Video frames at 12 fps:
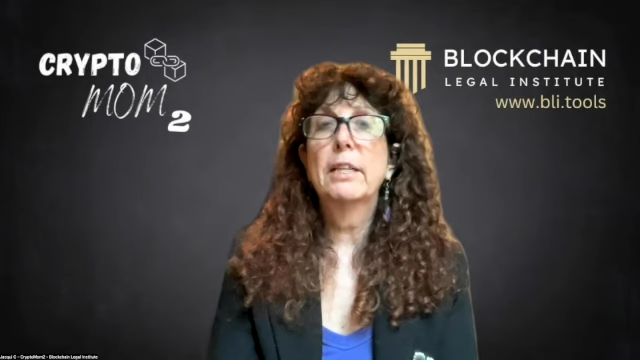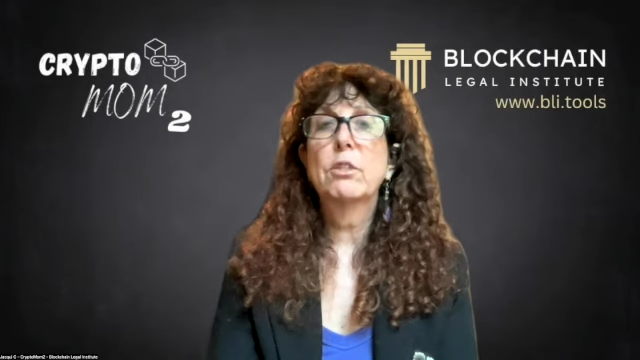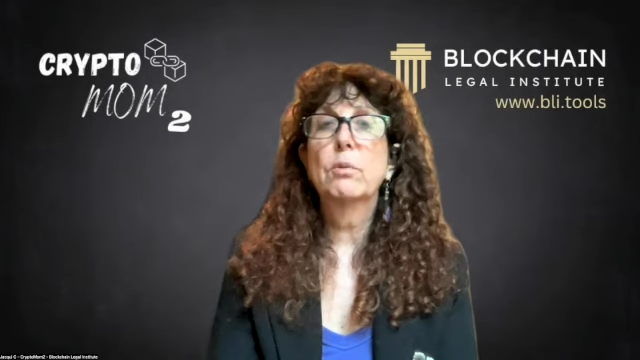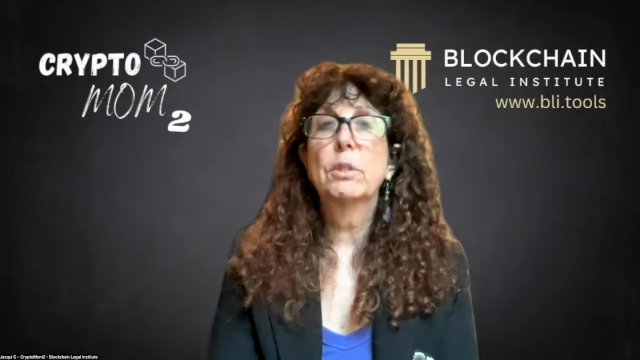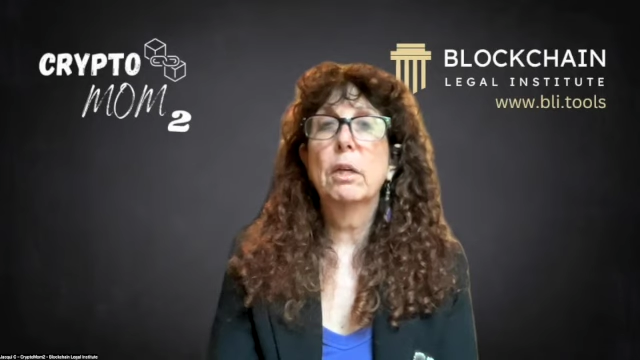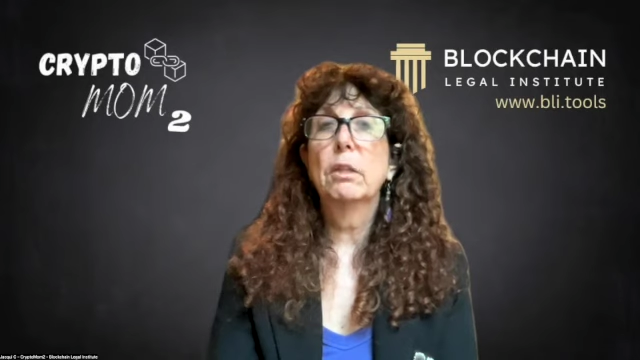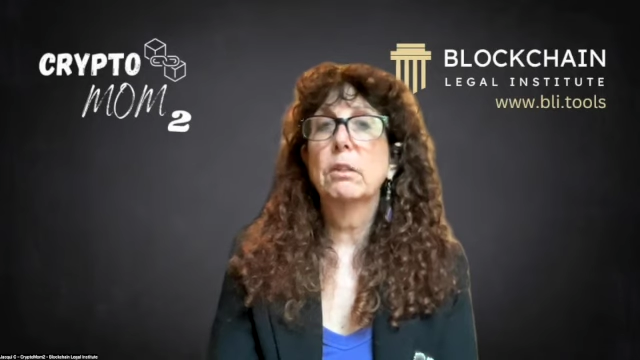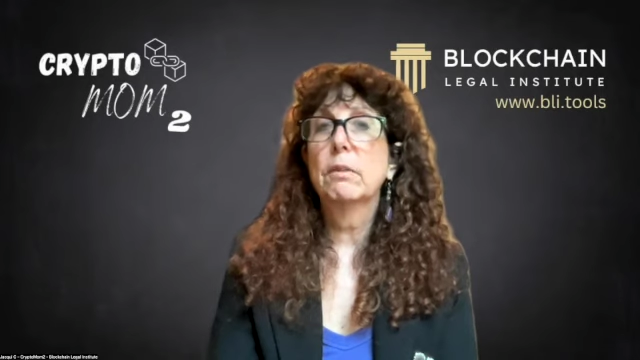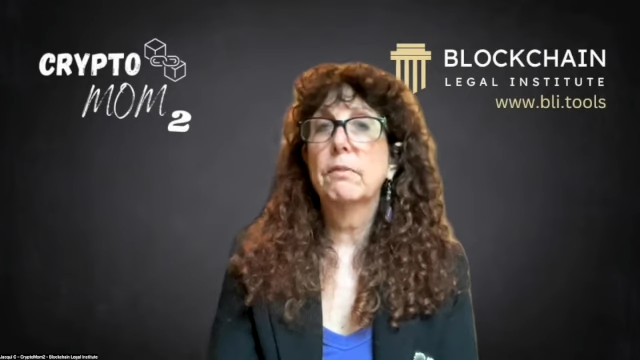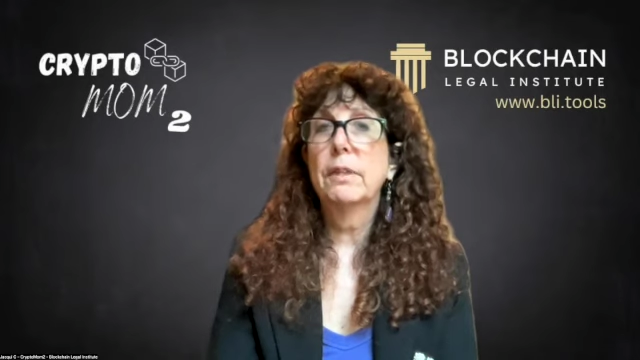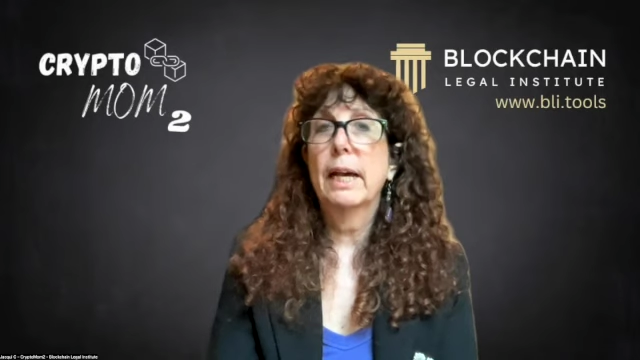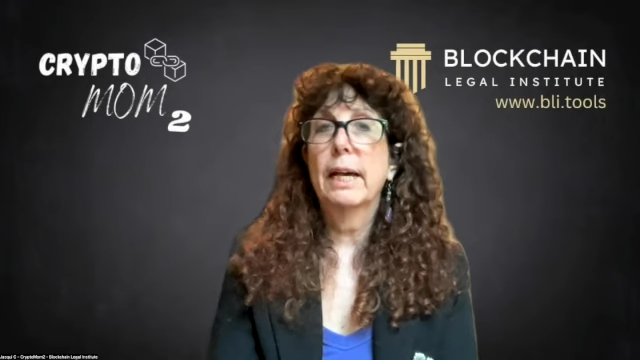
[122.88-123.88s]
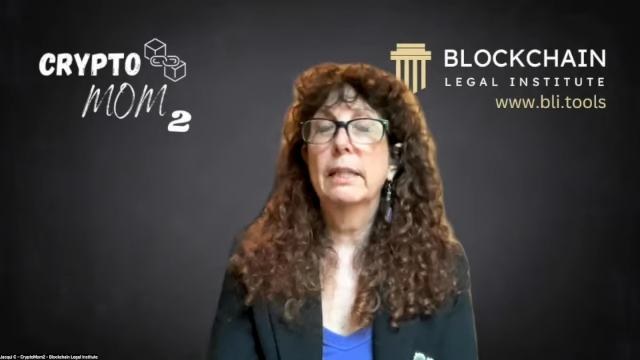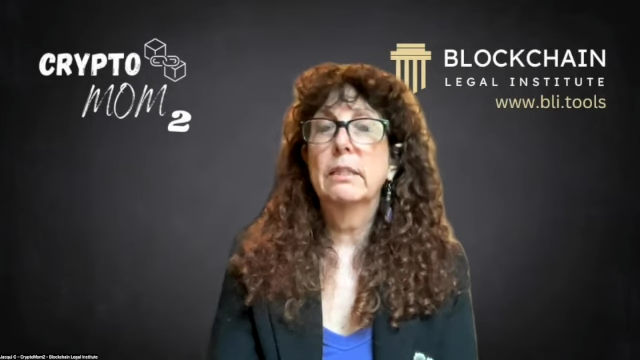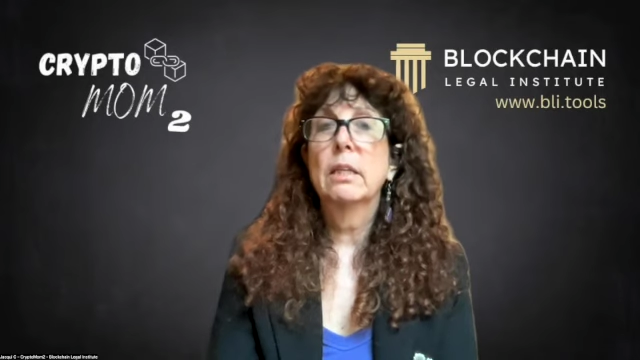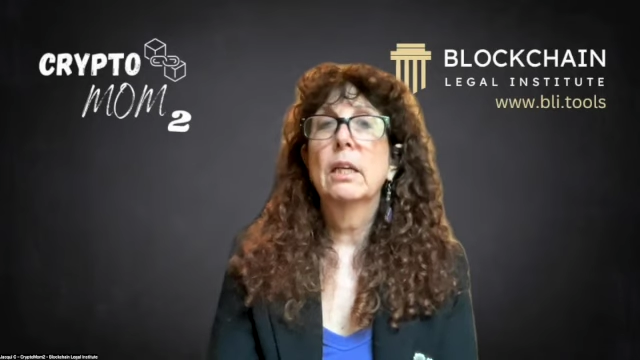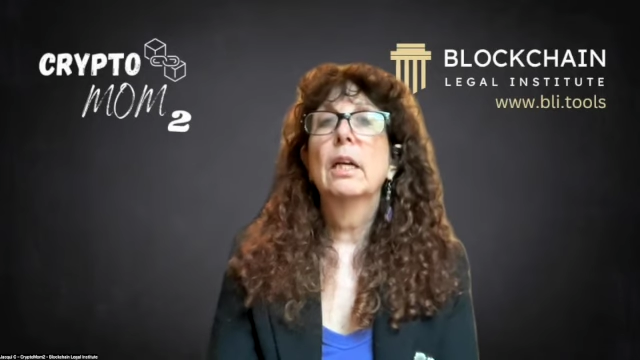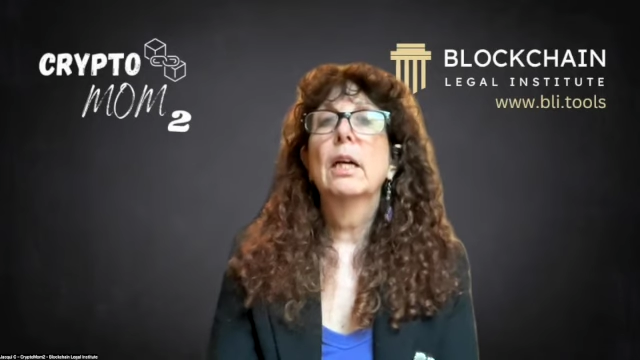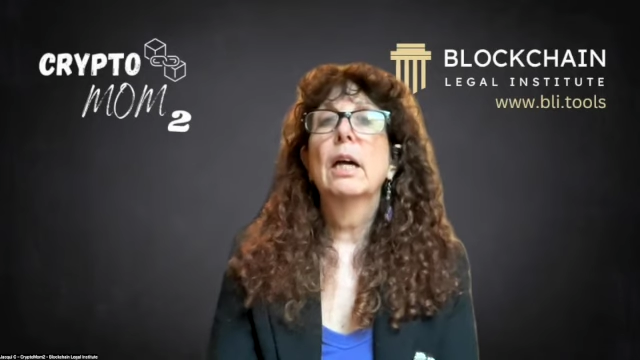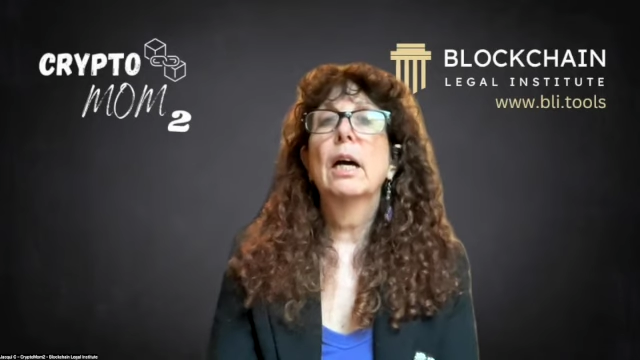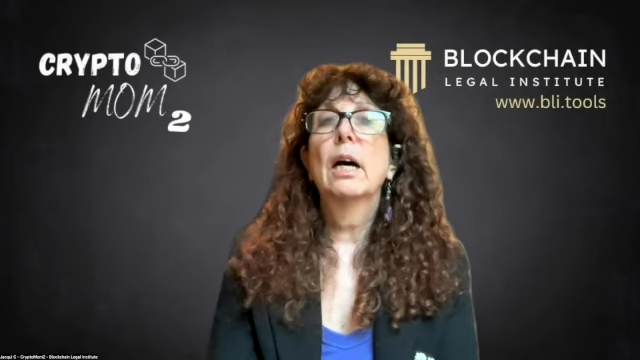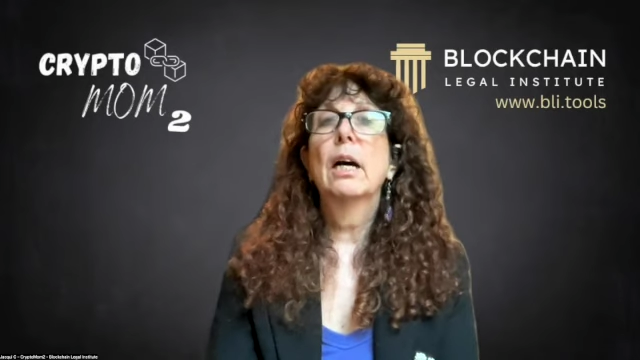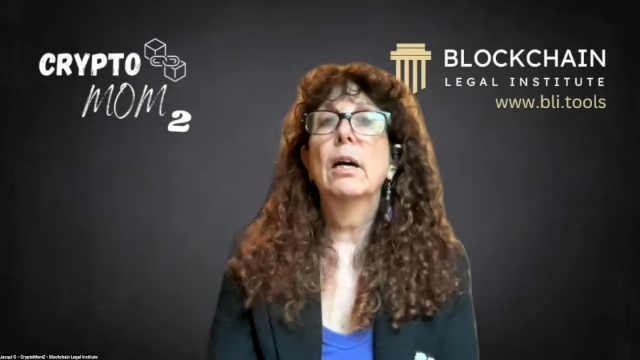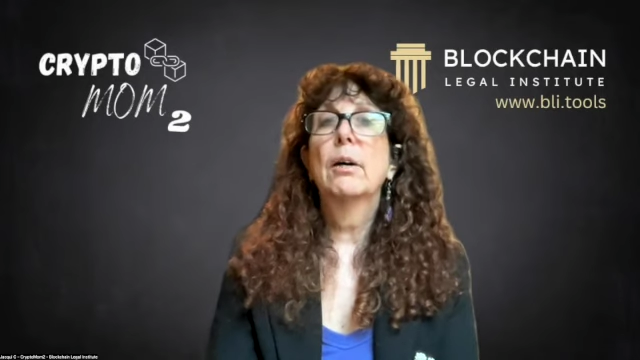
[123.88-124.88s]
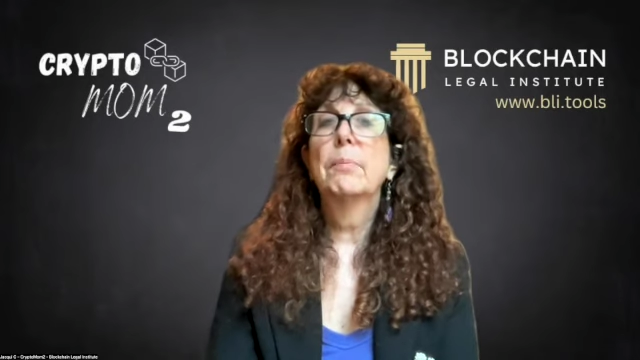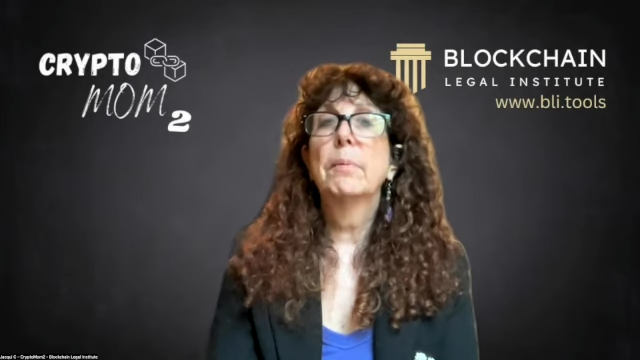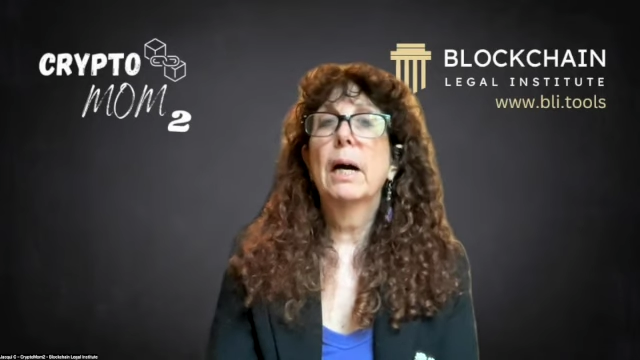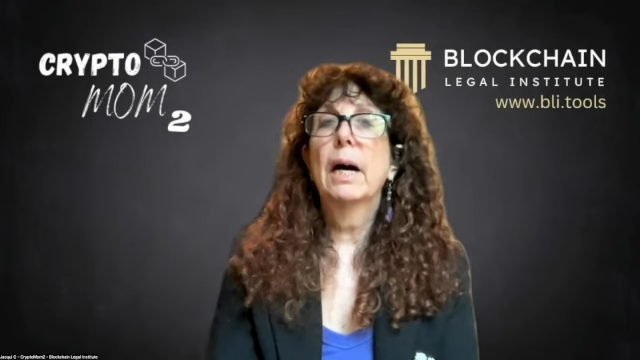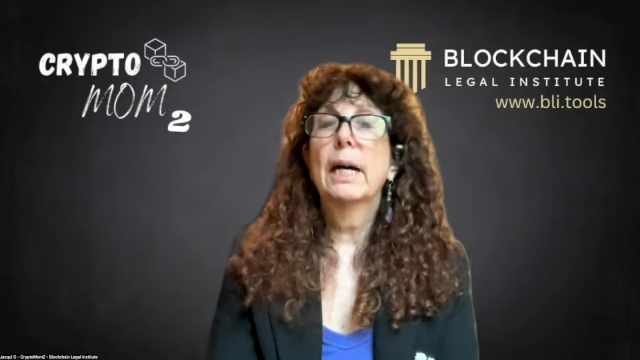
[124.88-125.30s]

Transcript: as a result of that, um,